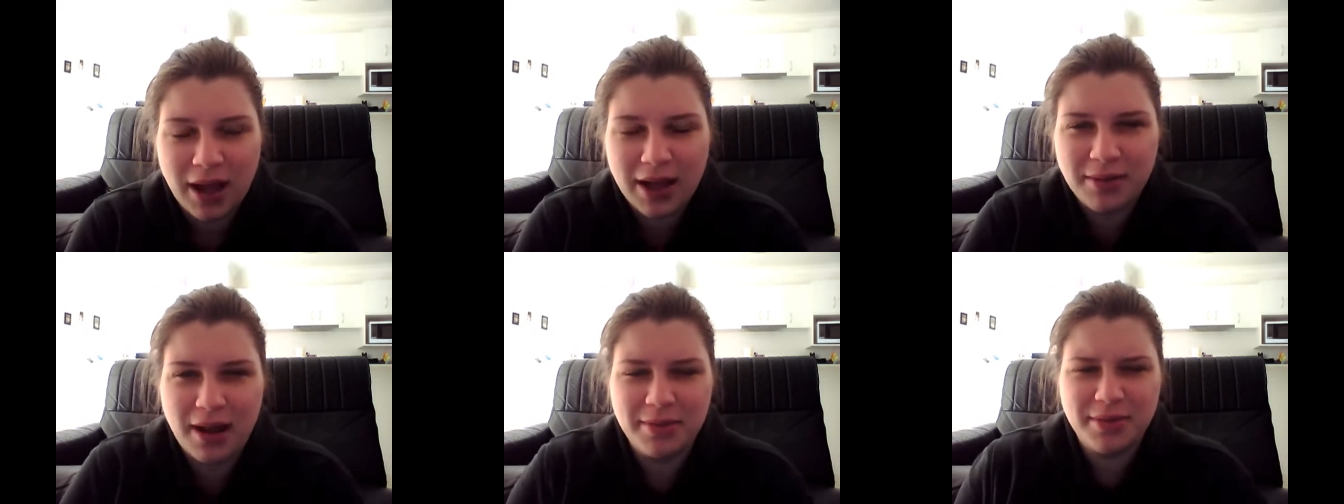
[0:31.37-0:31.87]

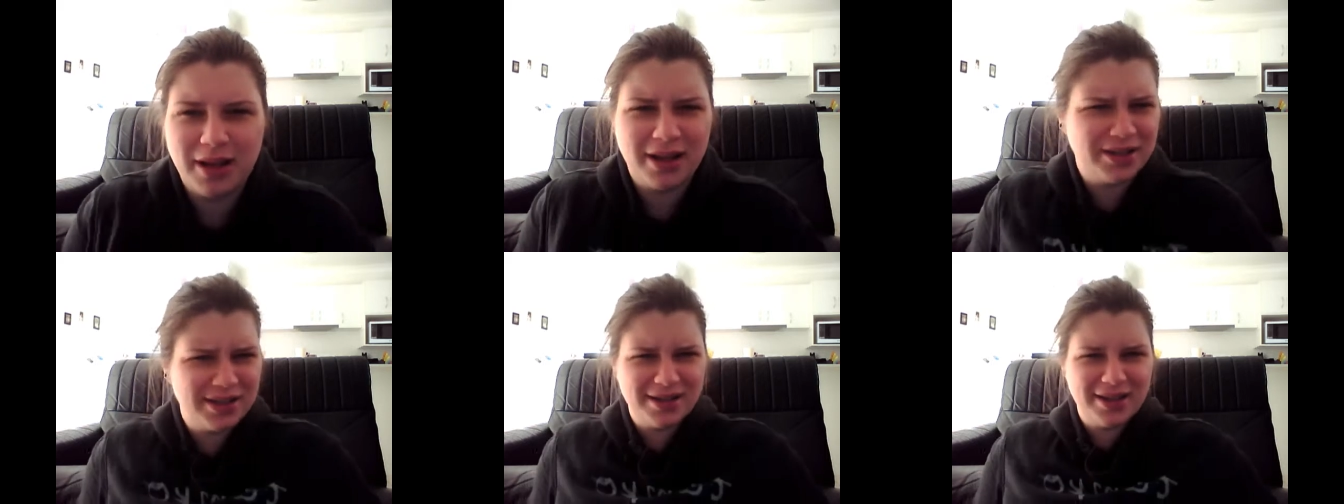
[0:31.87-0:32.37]
I, I,
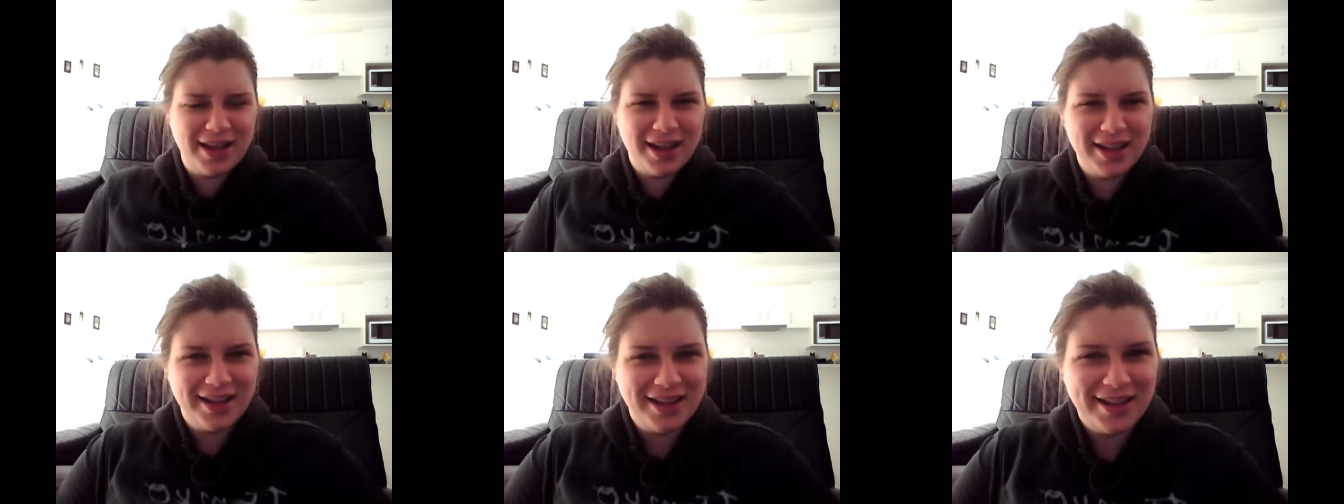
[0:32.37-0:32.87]
I just,
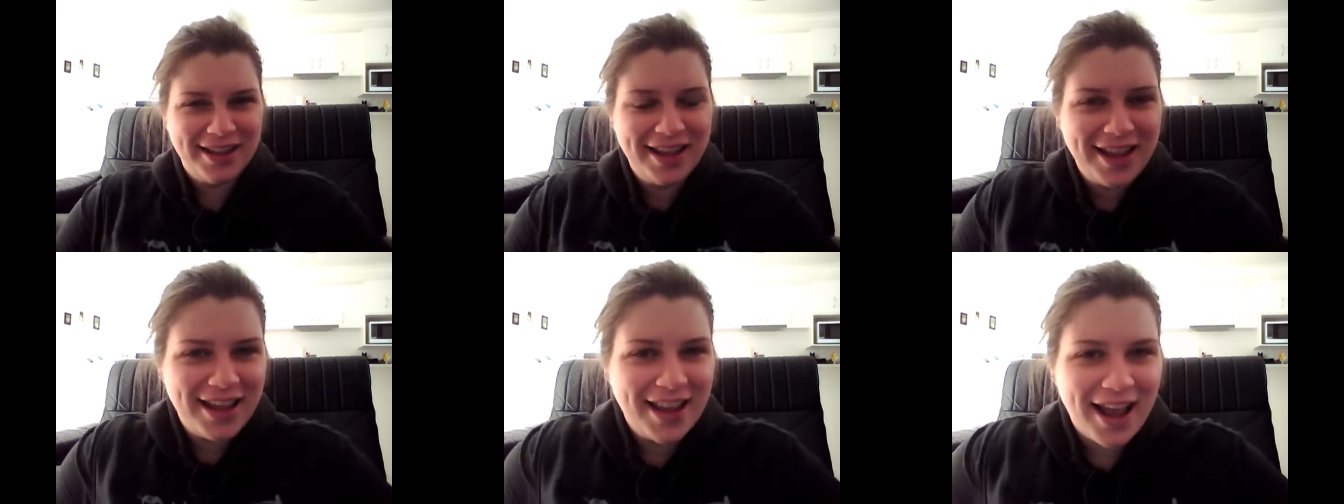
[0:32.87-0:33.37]

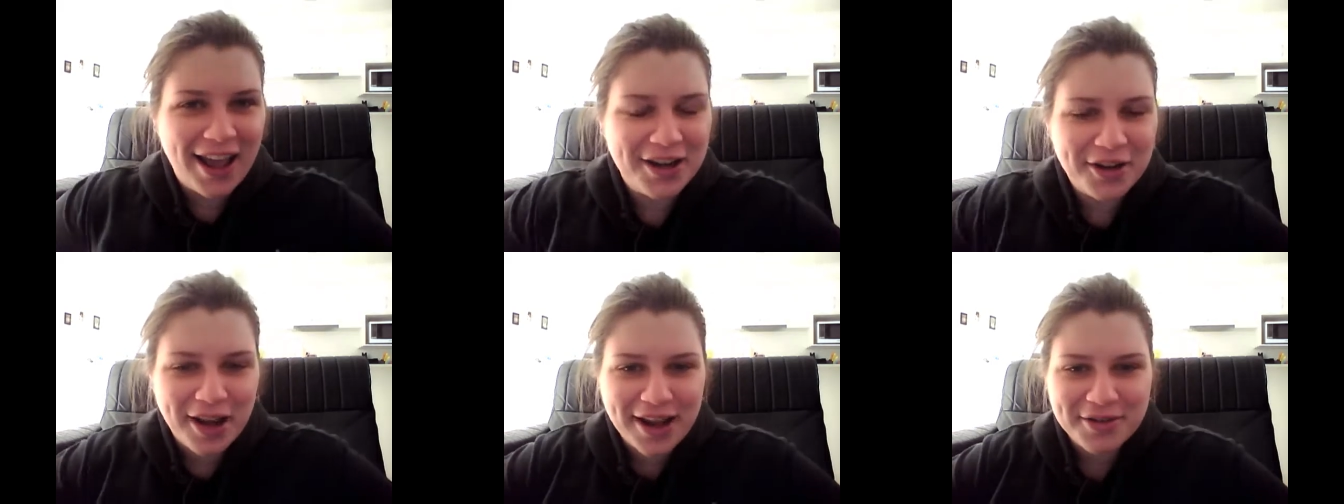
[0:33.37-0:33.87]
I know,